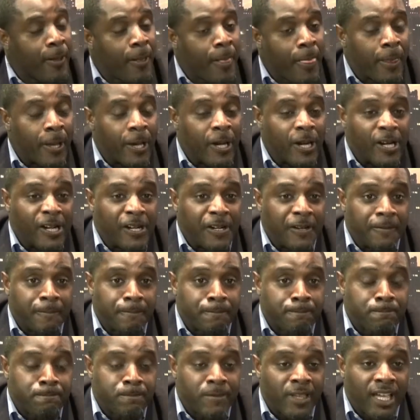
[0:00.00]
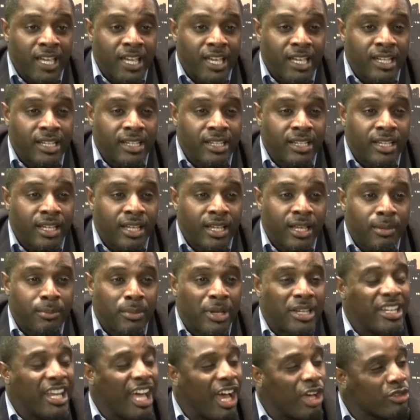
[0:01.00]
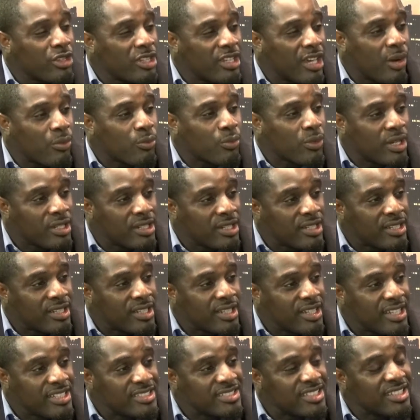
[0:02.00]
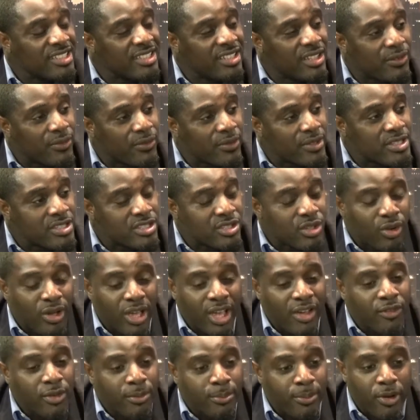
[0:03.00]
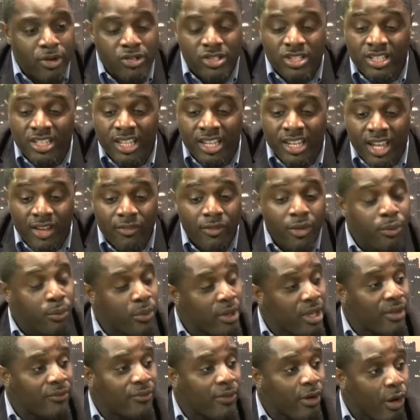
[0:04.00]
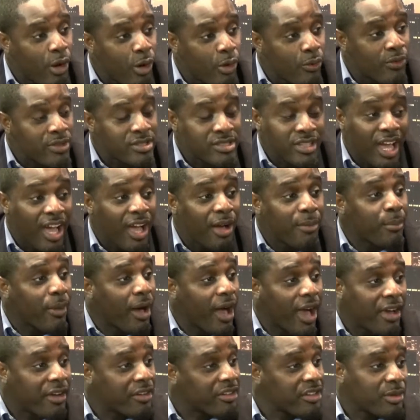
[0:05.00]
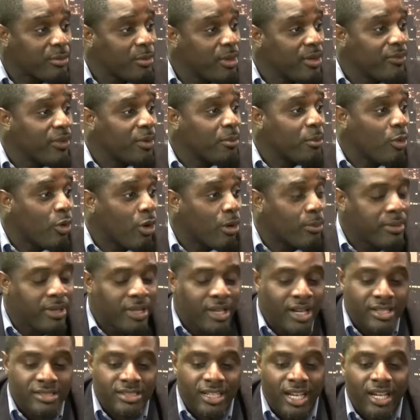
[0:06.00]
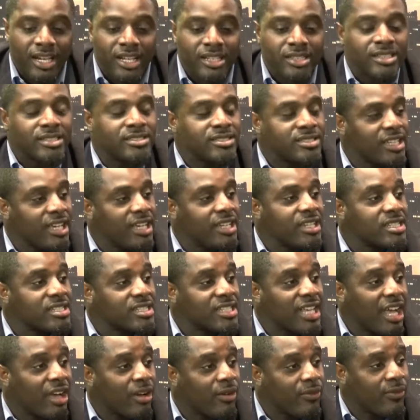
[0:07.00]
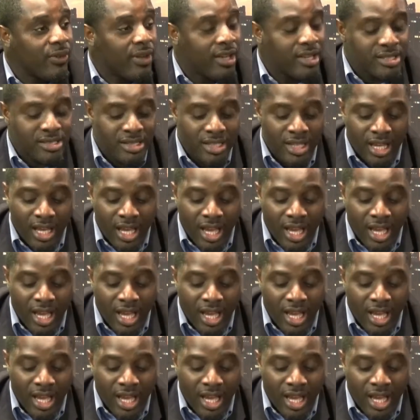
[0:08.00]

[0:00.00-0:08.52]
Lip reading: But now that I'm running, it's a difference. So every person that ever ran for office, I admire them even more, because I understand the sacrifice.